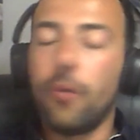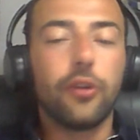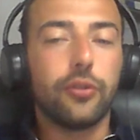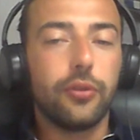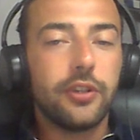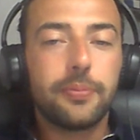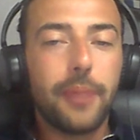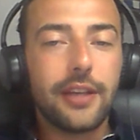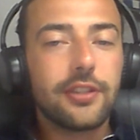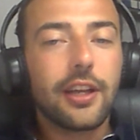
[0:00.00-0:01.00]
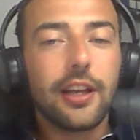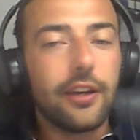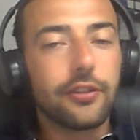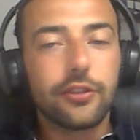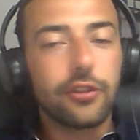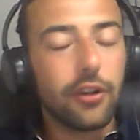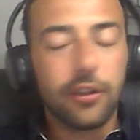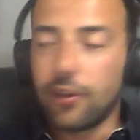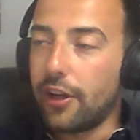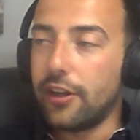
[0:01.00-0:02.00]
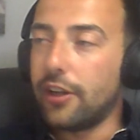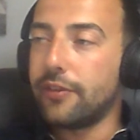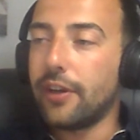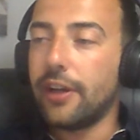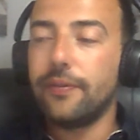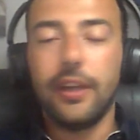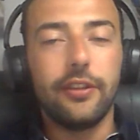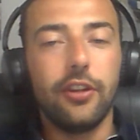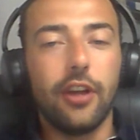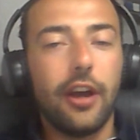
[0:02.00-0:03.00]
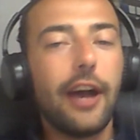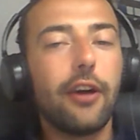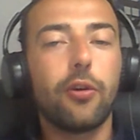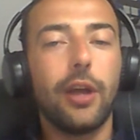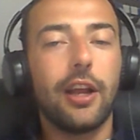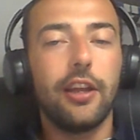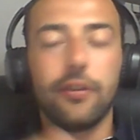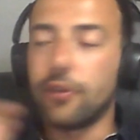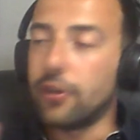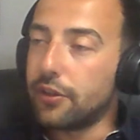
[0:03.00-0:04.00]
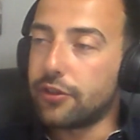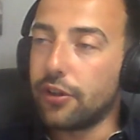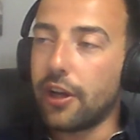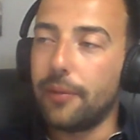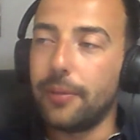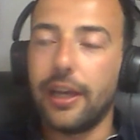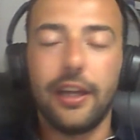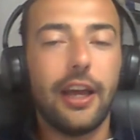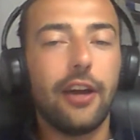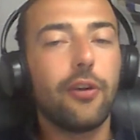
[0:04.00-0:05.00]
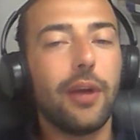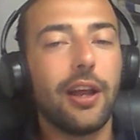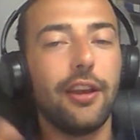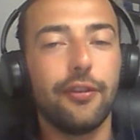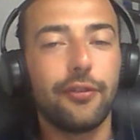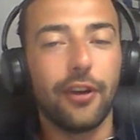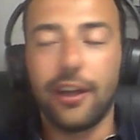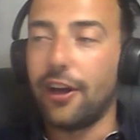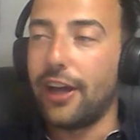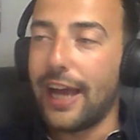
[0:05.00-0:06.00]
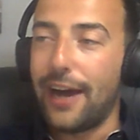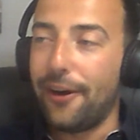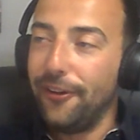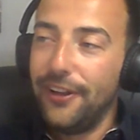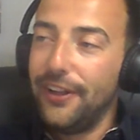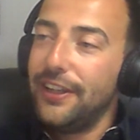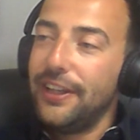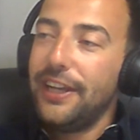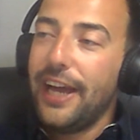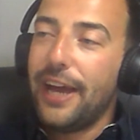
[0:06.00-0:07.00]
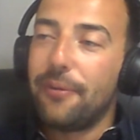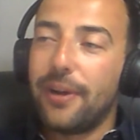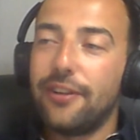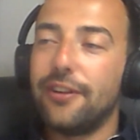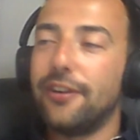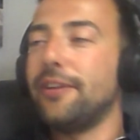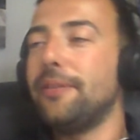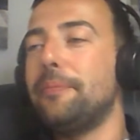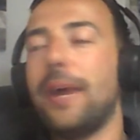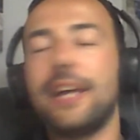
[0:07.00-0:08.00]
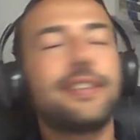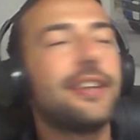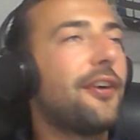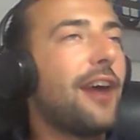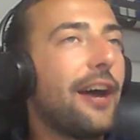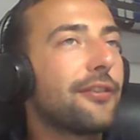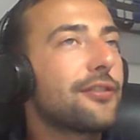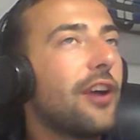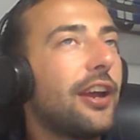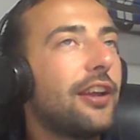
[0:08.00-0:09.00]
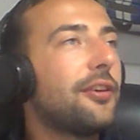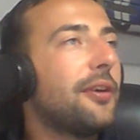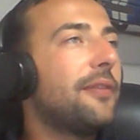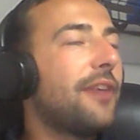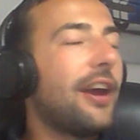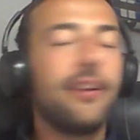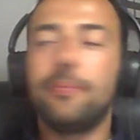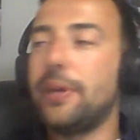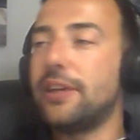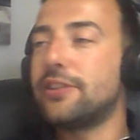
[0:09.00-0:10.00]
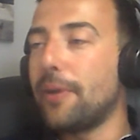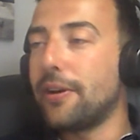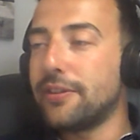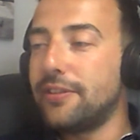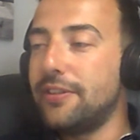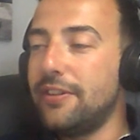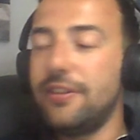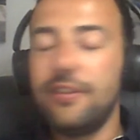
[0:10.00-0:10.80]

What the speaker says: model is basically on stock turnover and, how quickly you've got the stock coming in, how quickly you've got it going out. And when you're messing around trying to do a very bespoke